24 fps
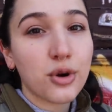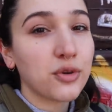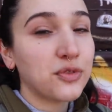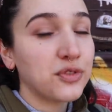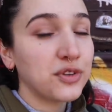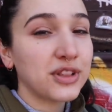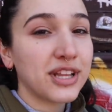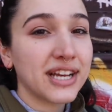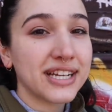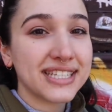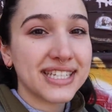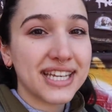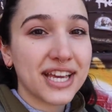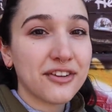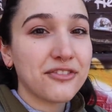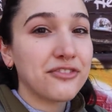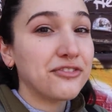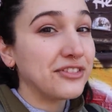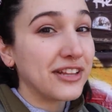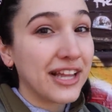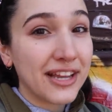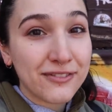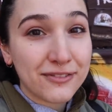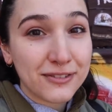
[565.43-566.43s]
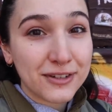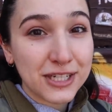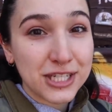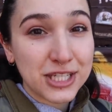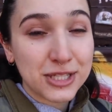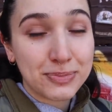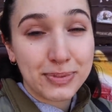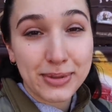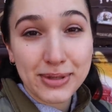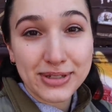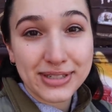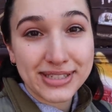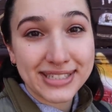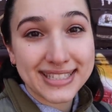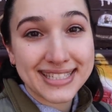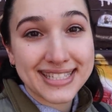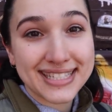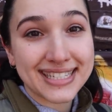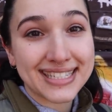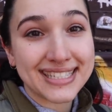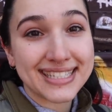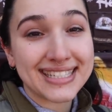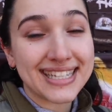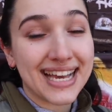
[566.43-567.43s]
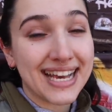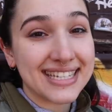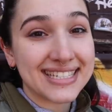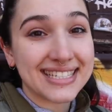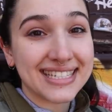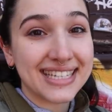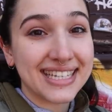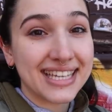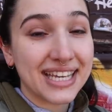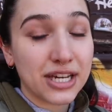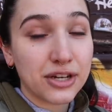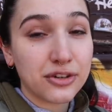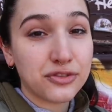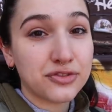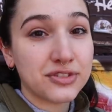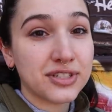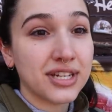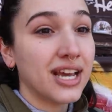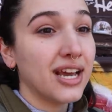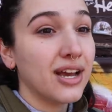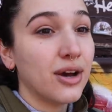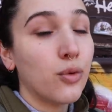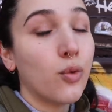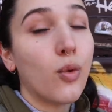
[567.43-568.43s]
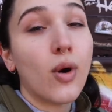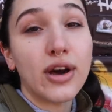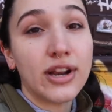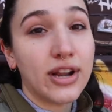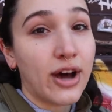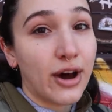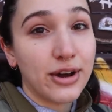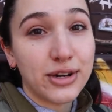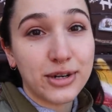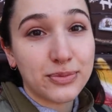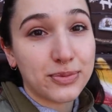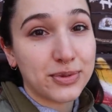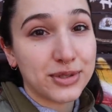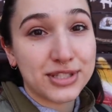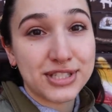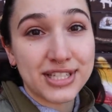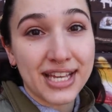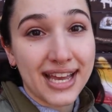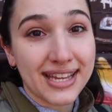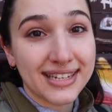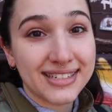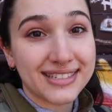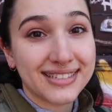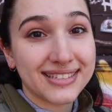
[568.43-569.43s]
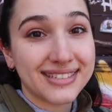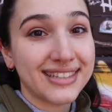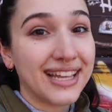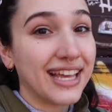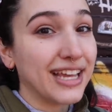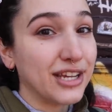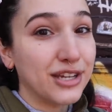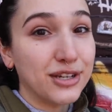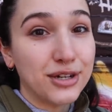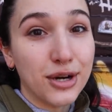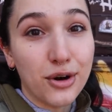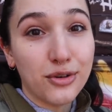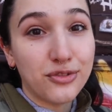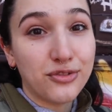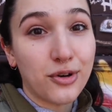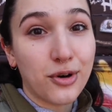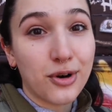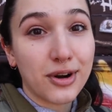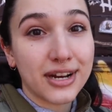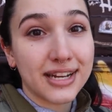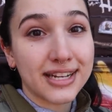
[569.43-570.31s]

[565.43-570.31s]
Or if you like to give flavor experiences as a gift, 100%, like go for